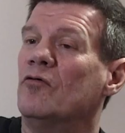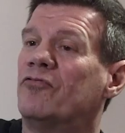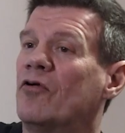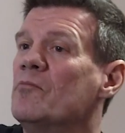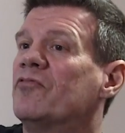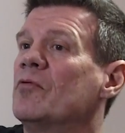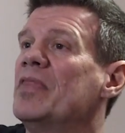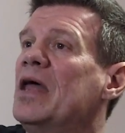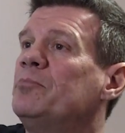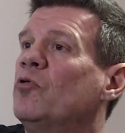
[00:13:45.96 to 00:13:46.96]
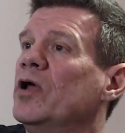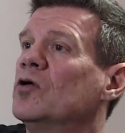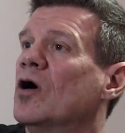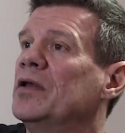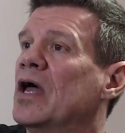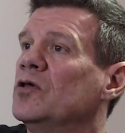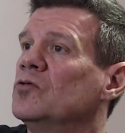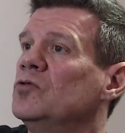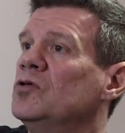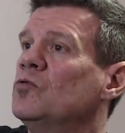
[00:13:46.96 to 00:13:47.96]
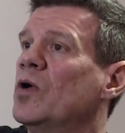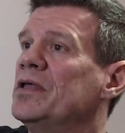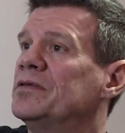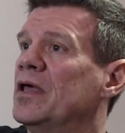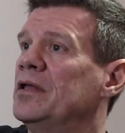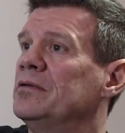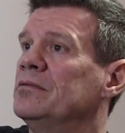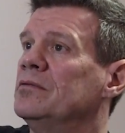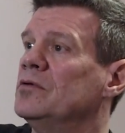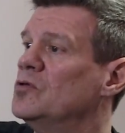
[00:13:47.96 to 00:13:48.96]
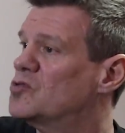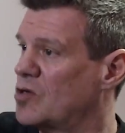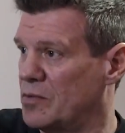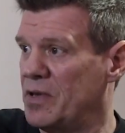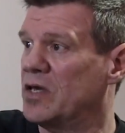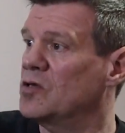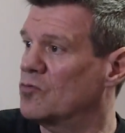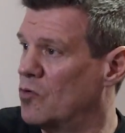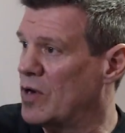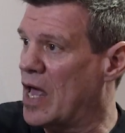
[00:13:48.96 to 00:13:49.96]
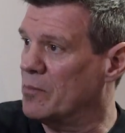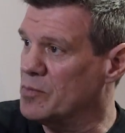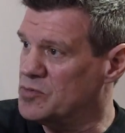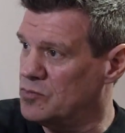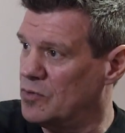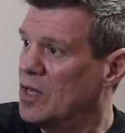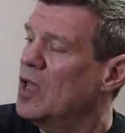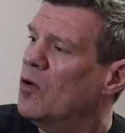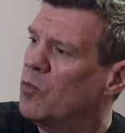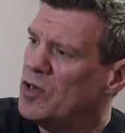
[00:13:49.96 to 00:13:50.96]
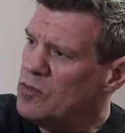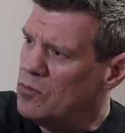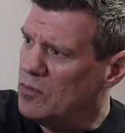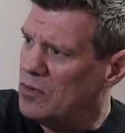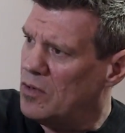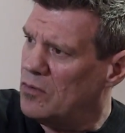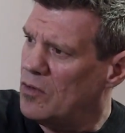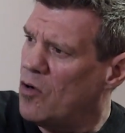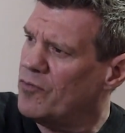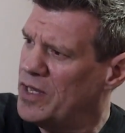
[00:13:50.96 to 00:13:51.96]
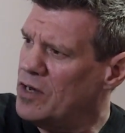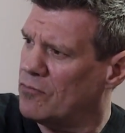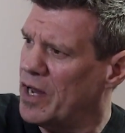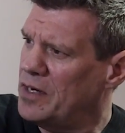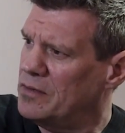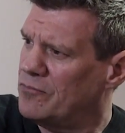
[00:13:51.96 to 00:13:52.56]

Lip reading: From that point on, now you went and you started making your own albums. Were you over here, right,